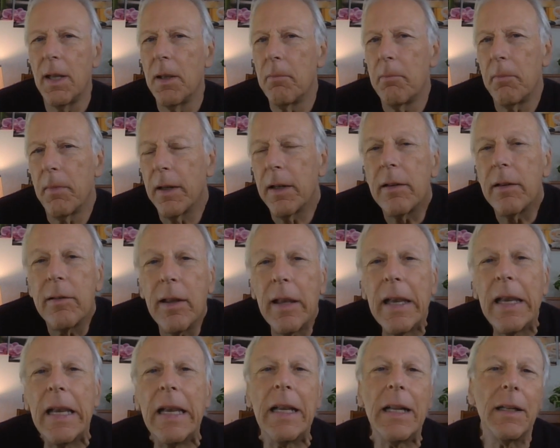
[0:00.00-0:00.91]

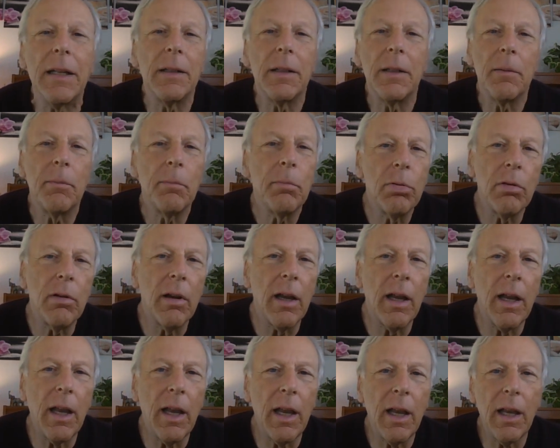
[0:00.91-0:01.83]
Meditate,
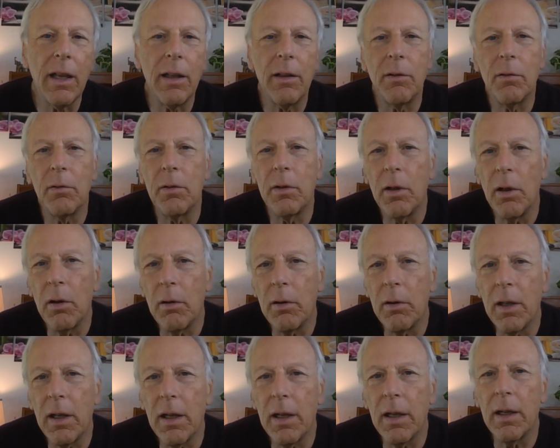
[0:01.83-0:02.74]
pray, do
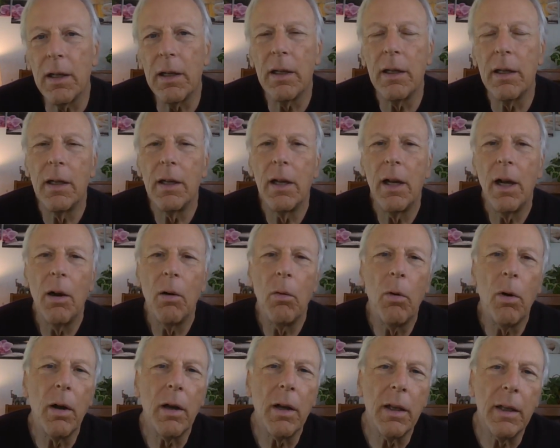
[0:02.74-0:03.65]
yoga,
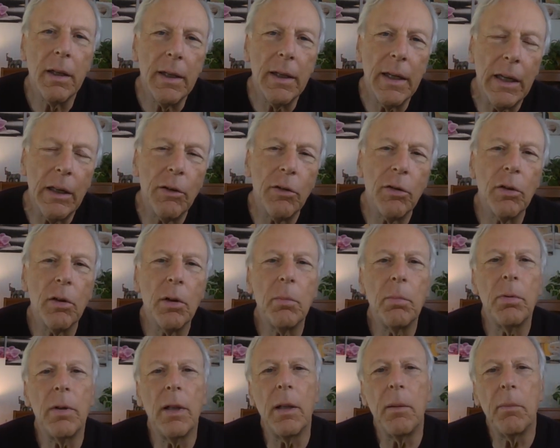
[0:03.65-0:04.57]
walk in nature,
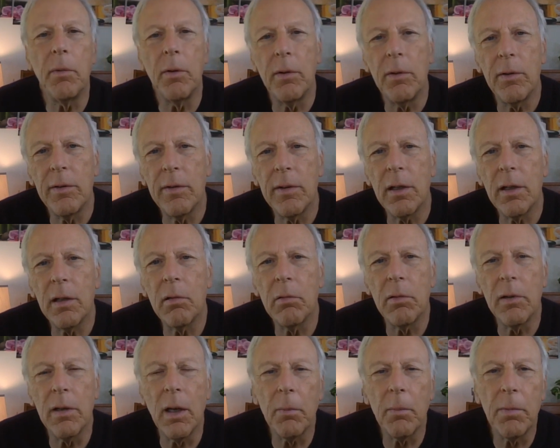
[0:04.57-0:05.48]
play music,
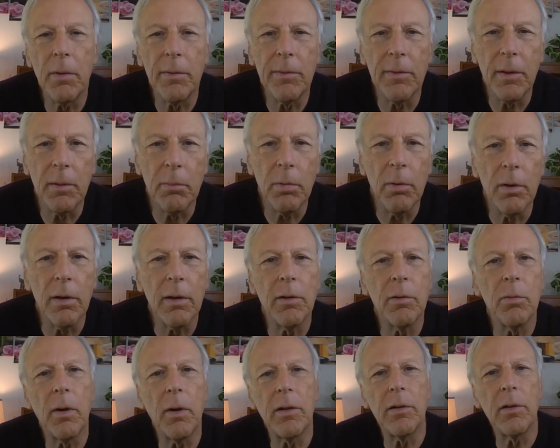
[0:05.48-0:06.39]
read uplifting
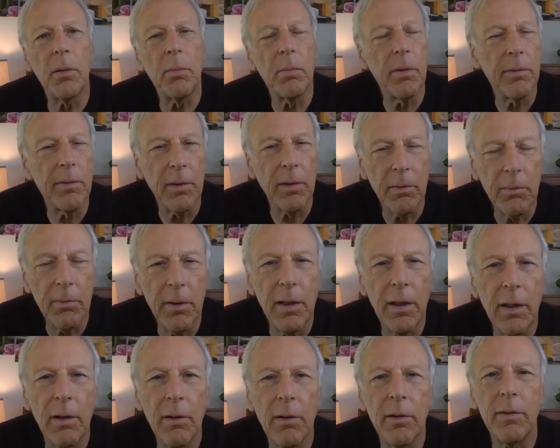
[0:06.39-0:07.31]
books, watch uplifting
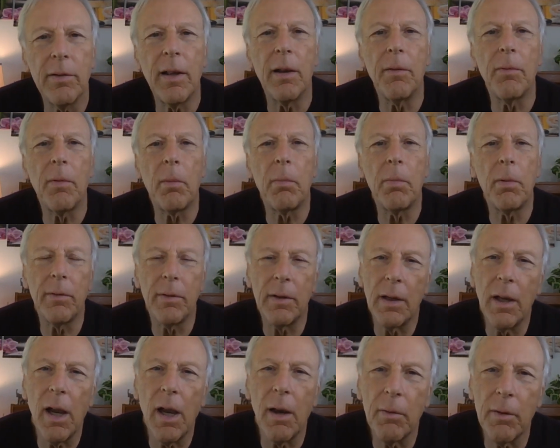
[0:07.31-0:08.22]
videos, have uplifting
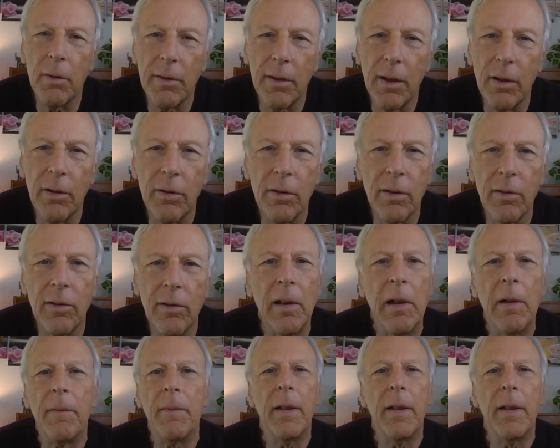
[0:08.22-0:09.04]
conversations.